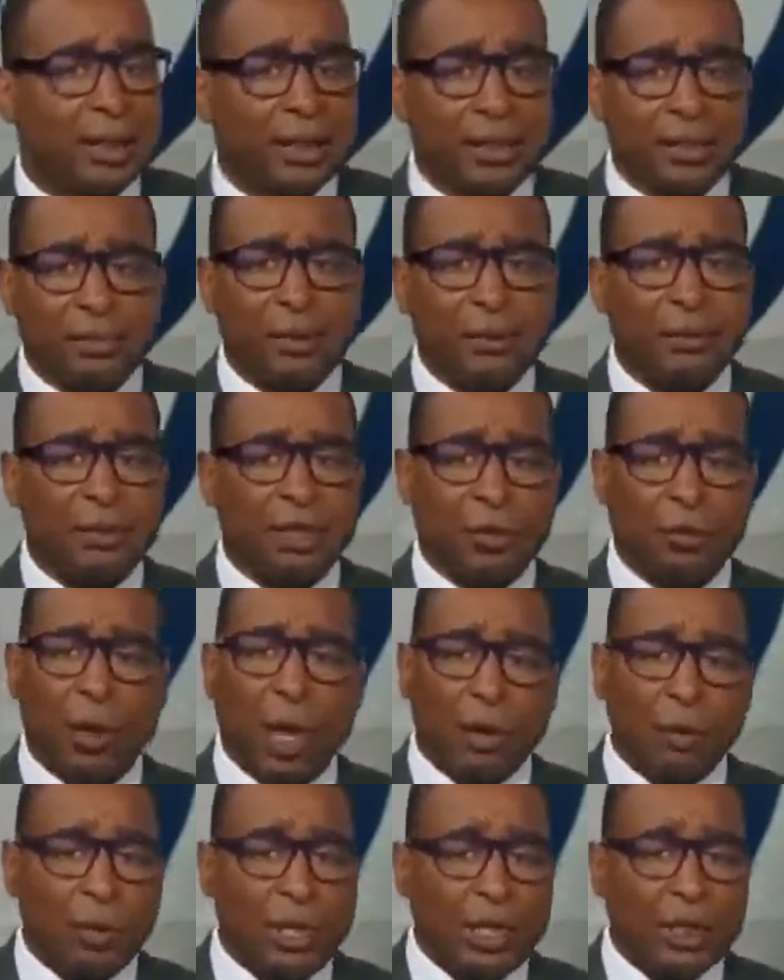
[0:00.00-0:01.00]
And people say,
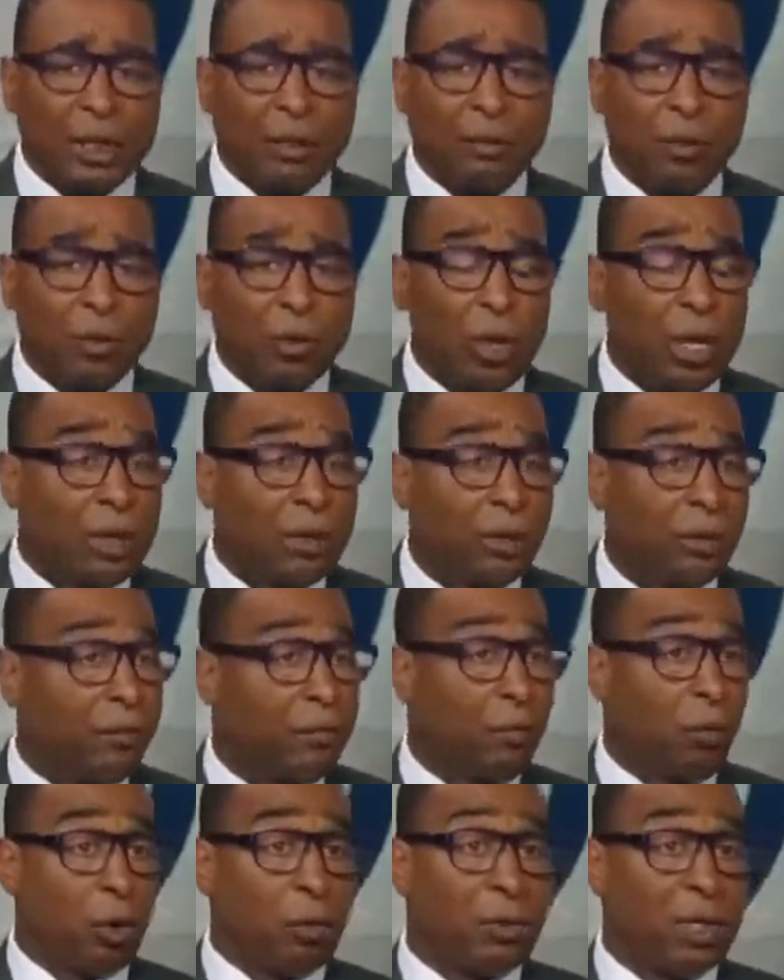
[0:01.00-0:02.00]
wow, week number one,
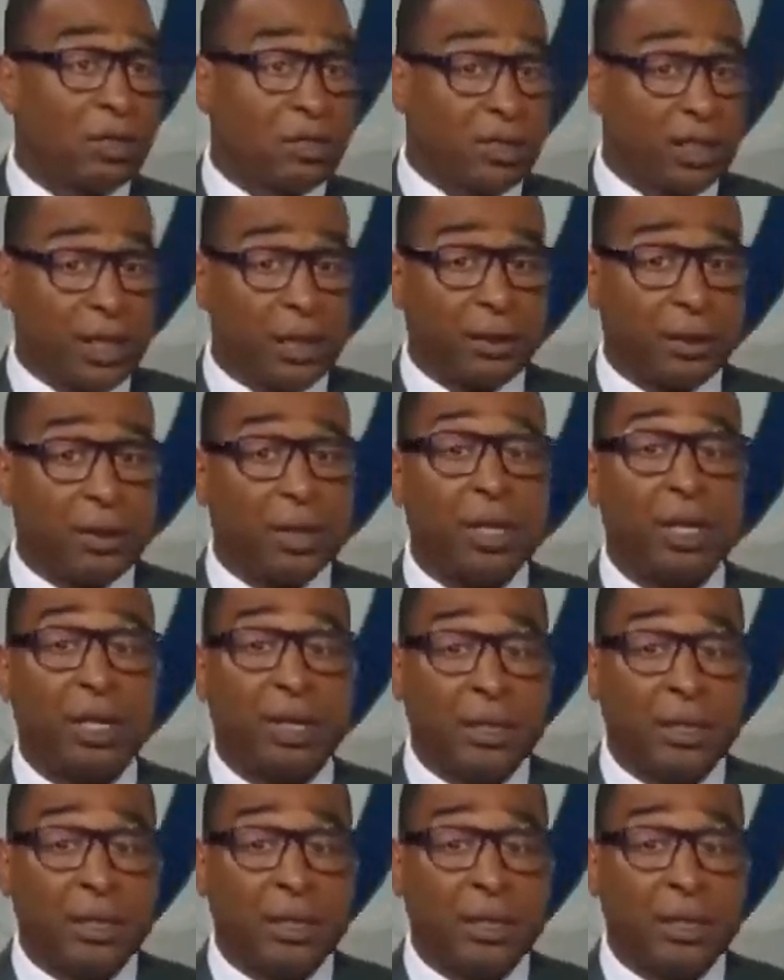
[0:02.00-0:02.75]
four months later.